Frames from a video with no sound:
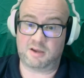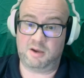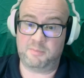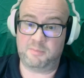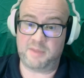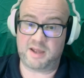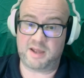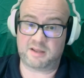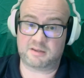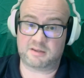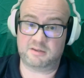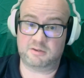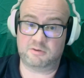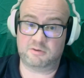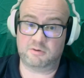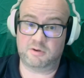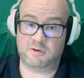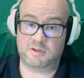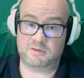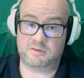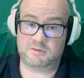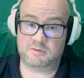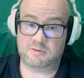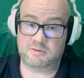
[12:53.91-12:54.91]
automatically
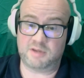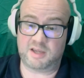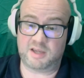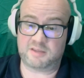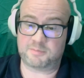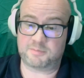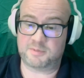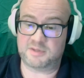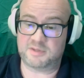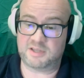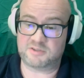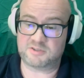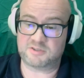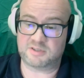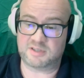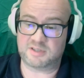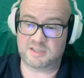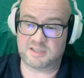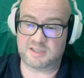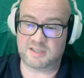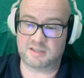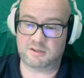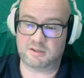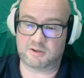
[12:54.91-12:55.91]
going to
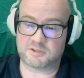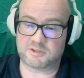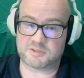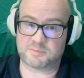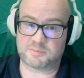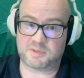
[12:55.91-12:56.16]
exponentially get larger